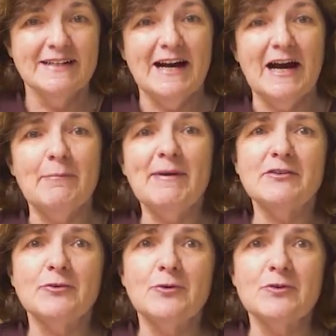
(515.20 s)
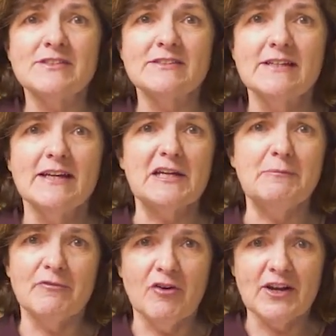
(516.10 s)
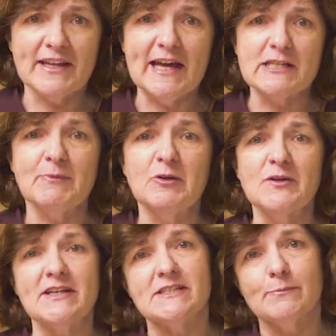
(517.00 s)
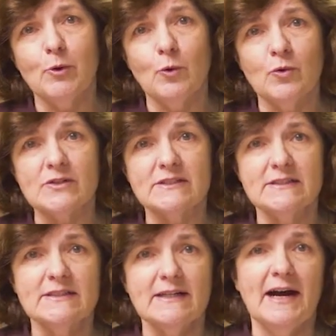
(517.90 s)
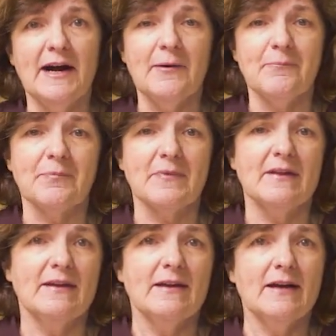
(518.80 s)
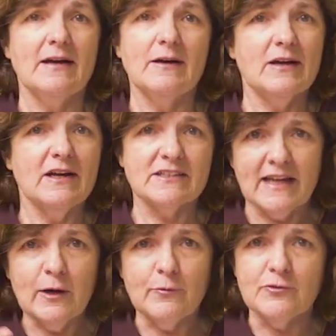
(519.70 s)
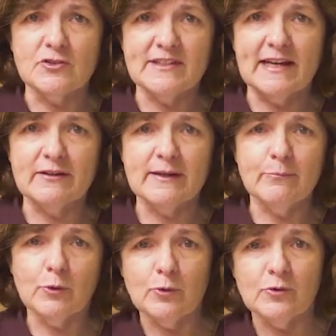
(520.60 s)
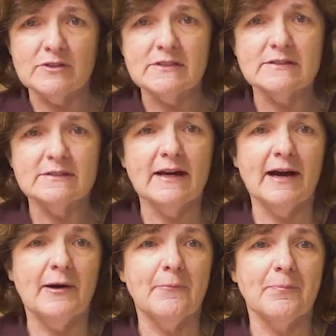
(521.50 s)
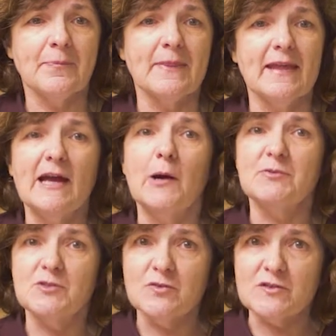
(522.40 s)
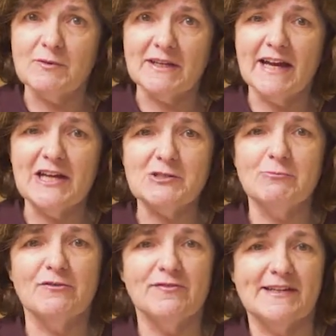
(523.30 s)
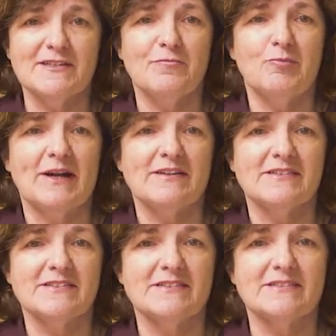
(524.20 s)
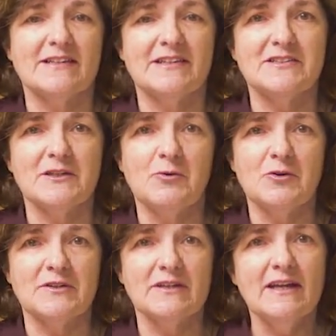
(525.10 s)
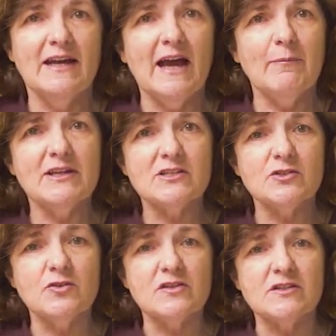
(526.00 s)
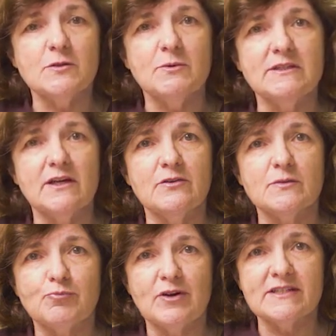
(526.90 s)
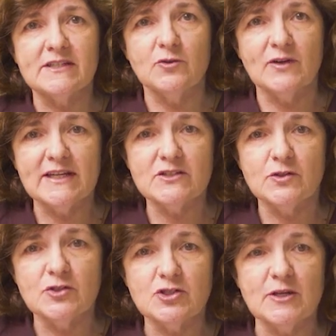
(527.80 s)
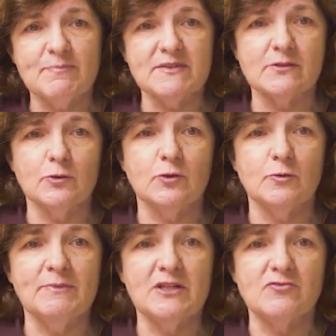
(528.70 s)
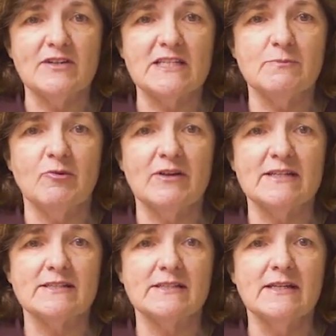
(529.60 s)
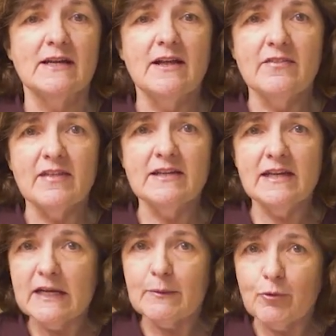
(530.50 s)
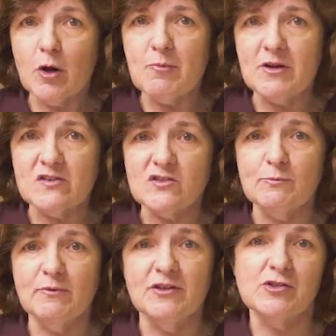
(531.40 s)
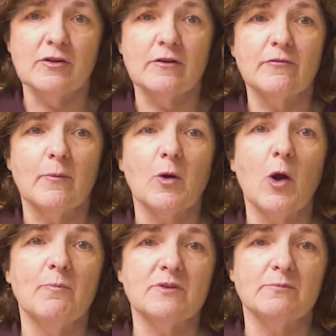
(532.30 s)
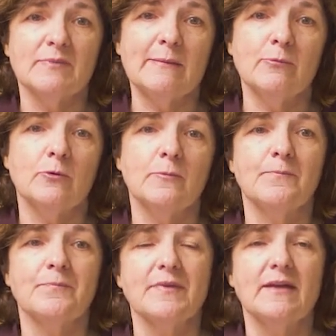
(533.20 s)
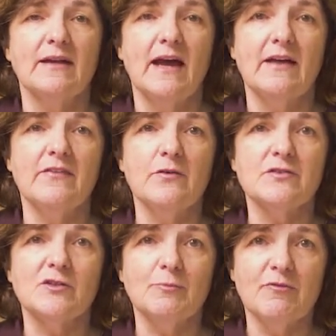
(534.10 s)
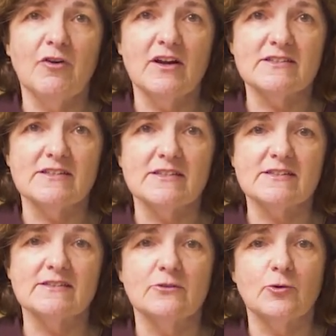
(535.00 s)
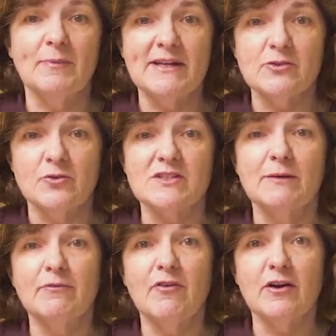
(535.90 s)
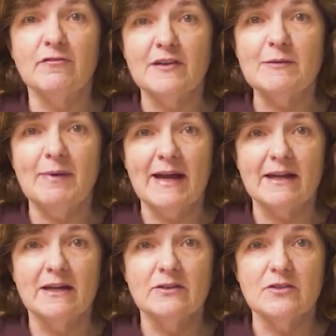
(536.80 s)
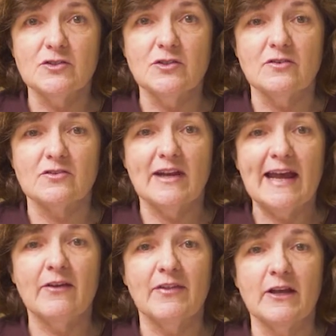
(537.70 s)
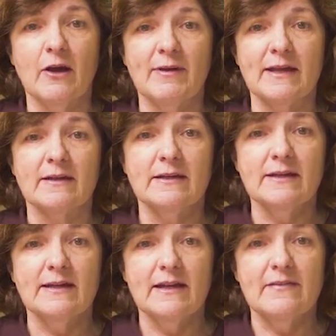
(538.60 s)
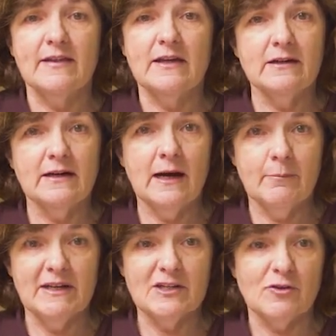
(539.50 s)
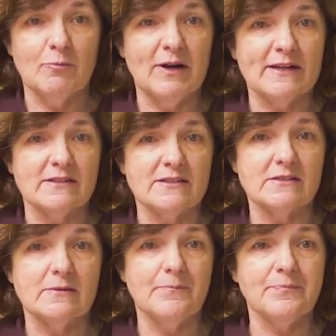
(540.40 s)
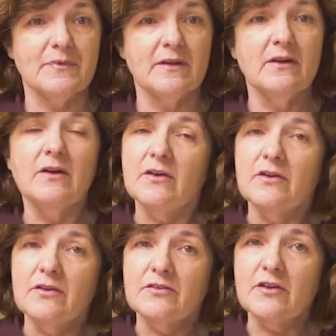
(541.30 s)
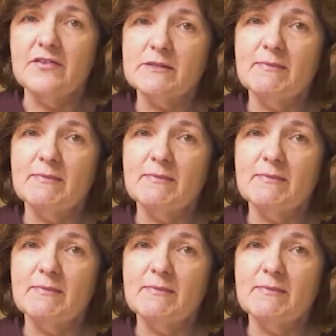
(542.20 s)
Mentors can provide accountability, support, a helpful sounding board, help students to engage in reflective practice, and so on. And when students are doing those practical internships or ministry experience, they need appropriate supervision from competent people. And those supervisors or mentors can provide feedback to students on how they're going in their ministry practice. So this